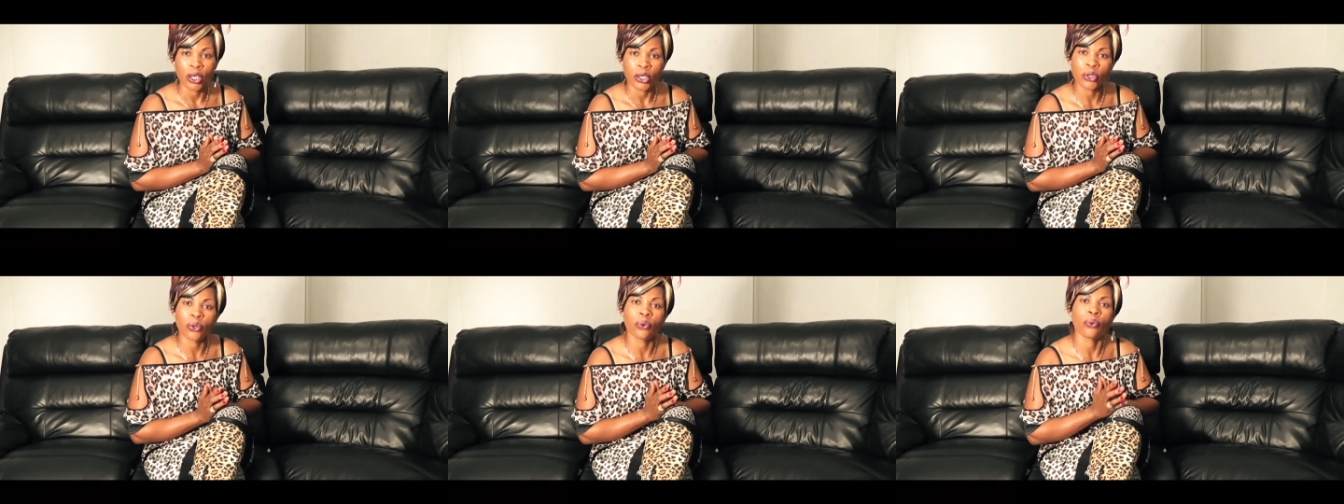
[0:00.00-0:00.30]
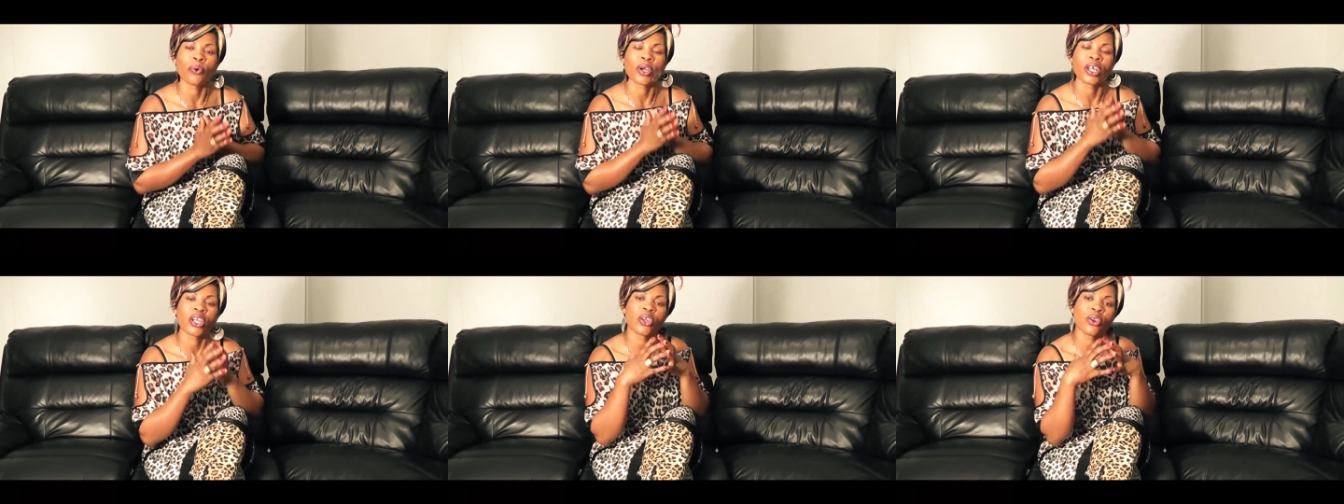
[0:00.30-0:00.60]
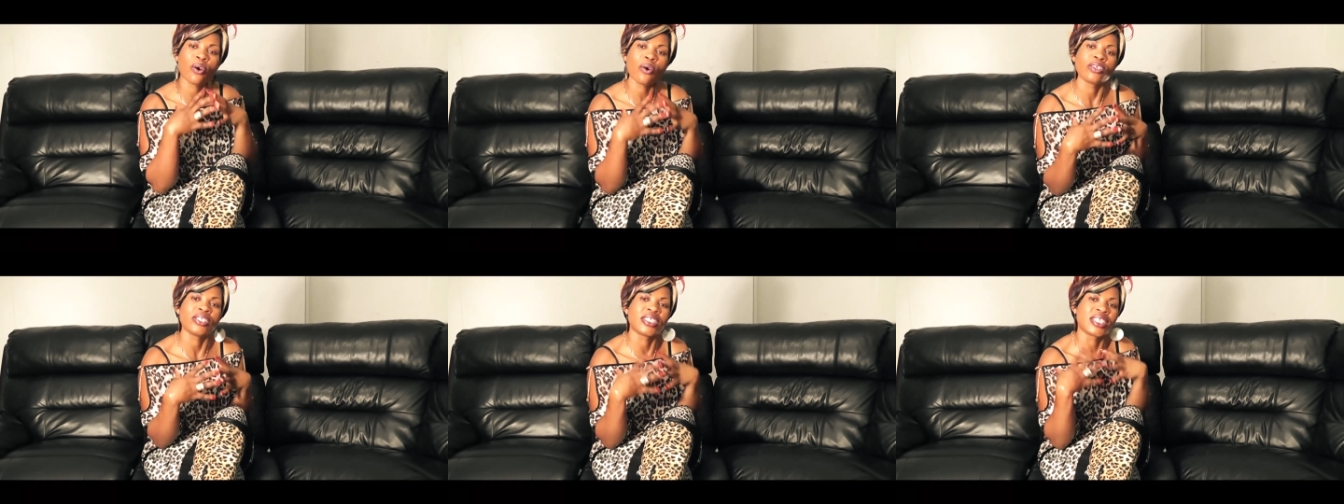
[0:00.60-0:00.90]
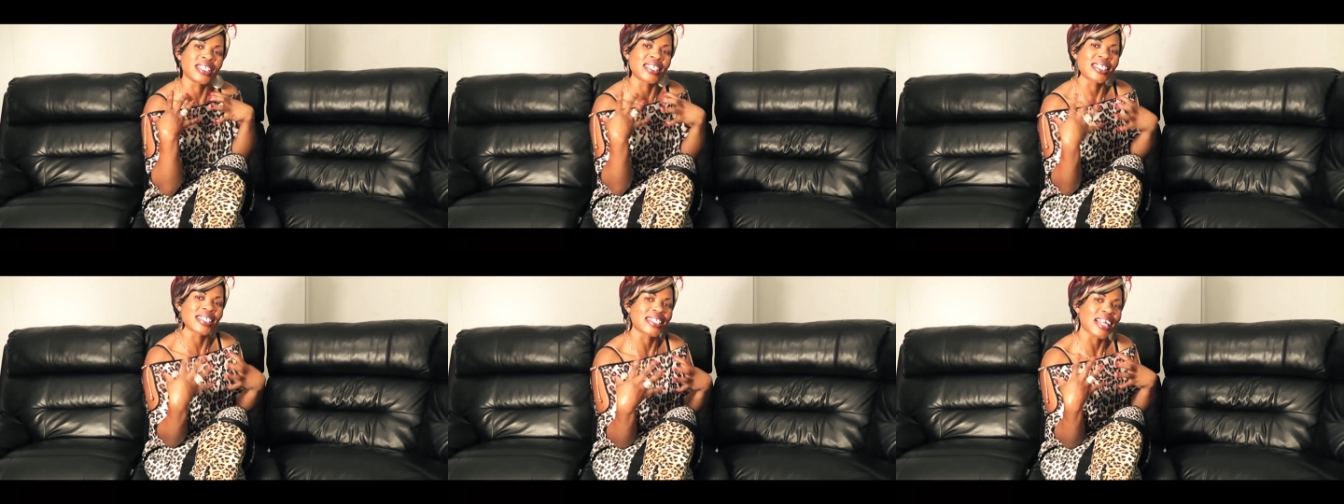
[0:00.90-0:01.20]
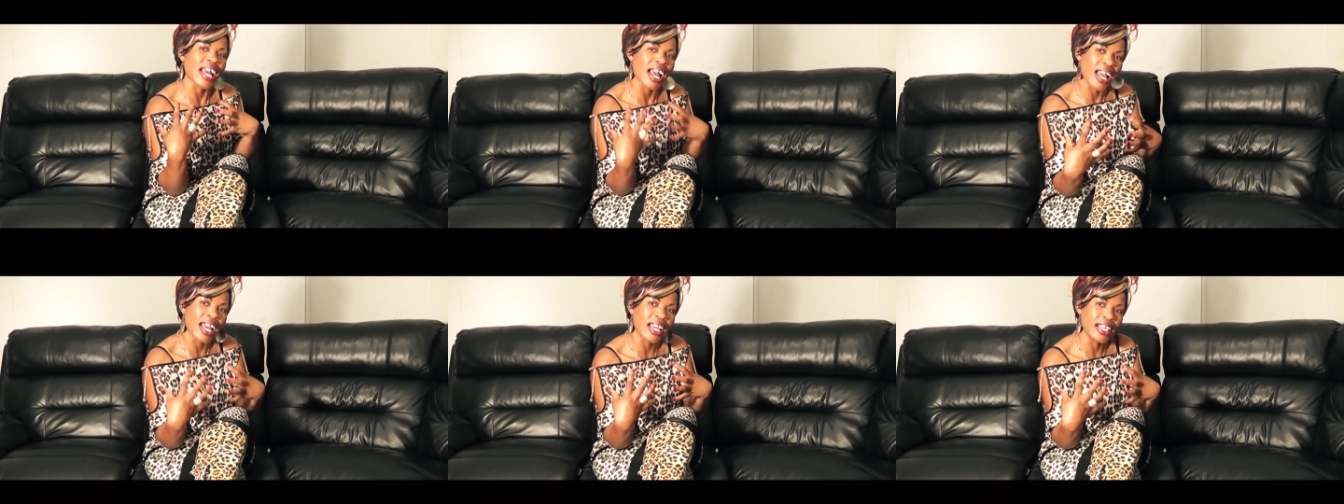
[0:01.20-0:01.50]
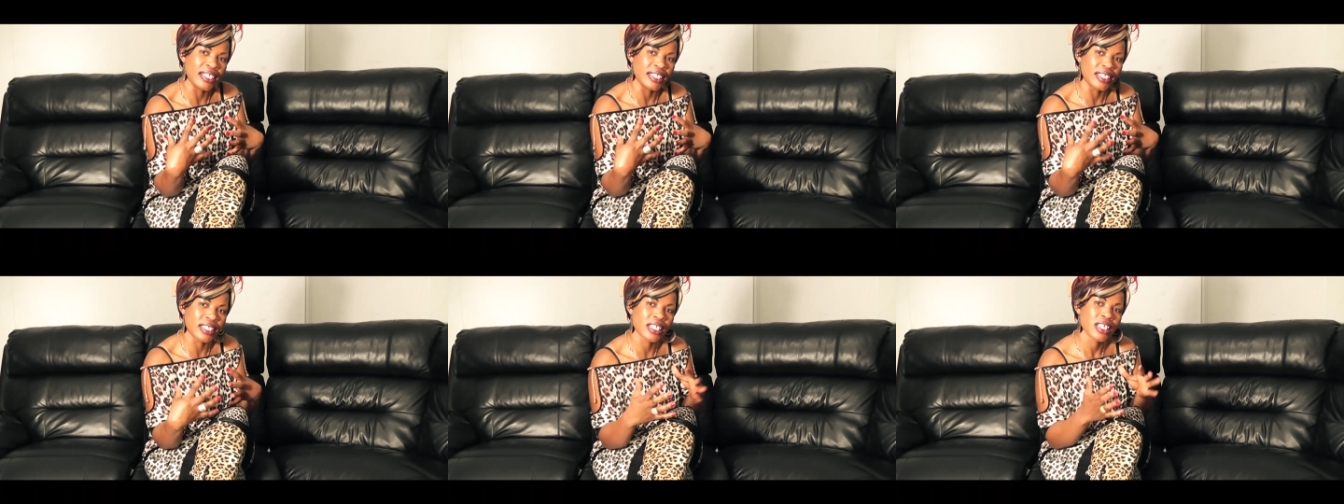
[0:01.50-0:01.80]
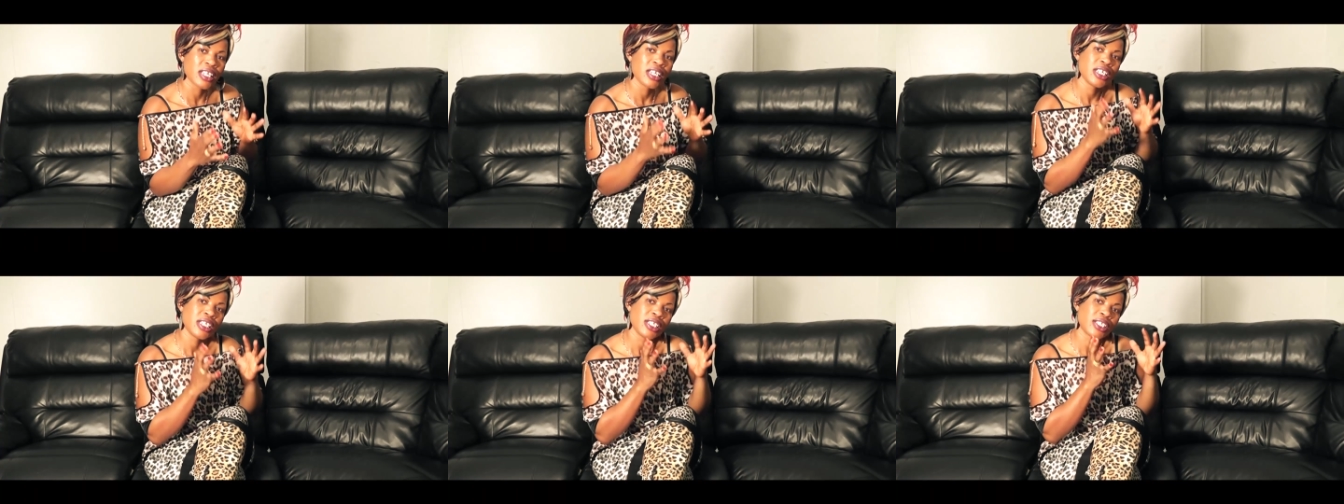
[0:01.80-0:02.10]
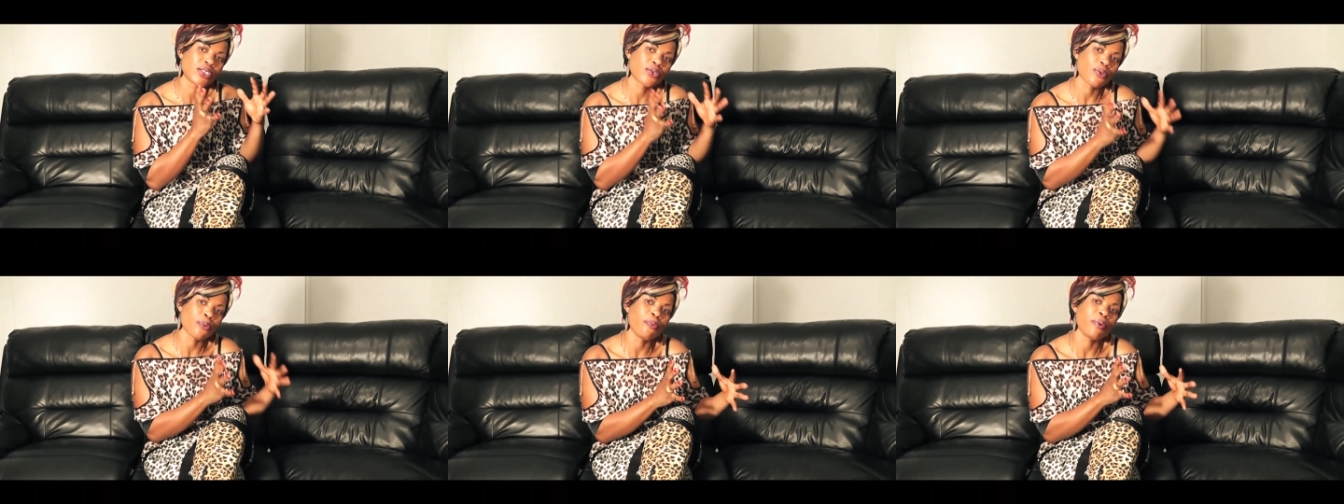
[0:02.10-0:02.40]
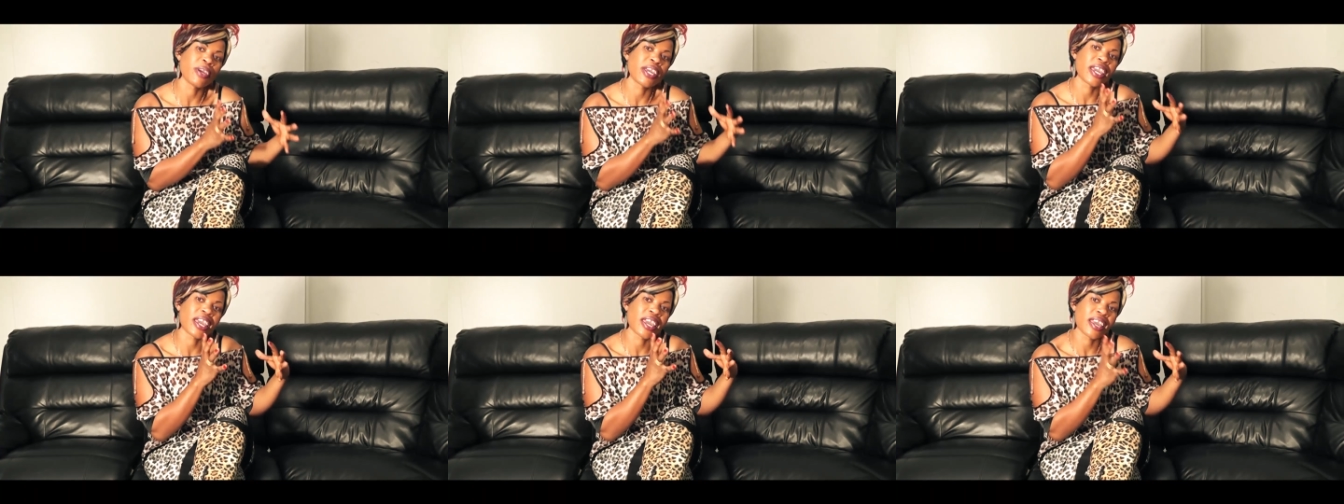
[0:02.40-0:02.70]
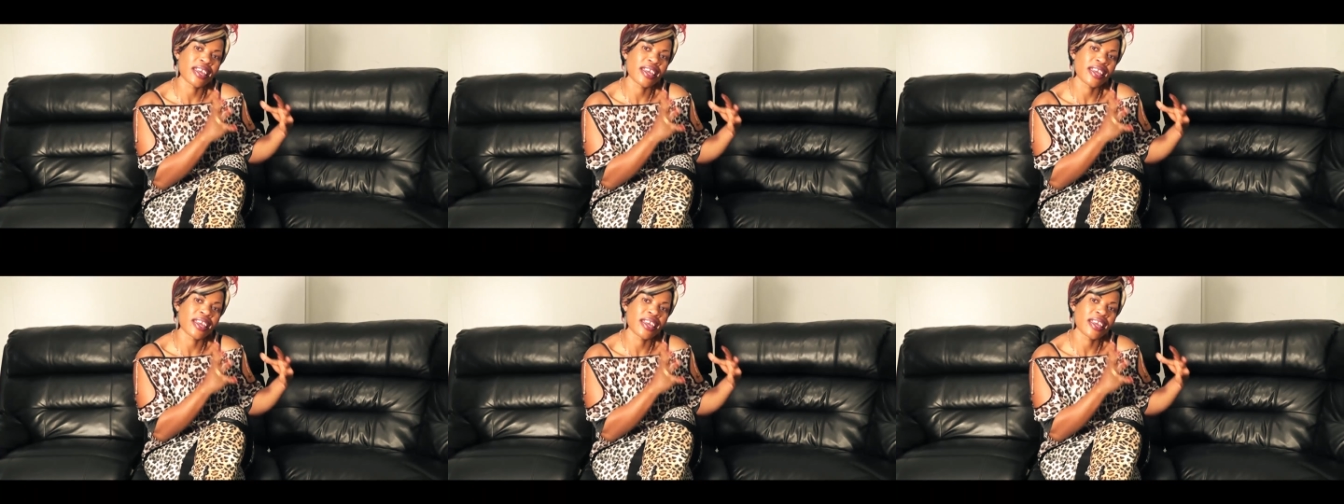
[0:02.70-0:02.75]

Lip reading: You were not destined to be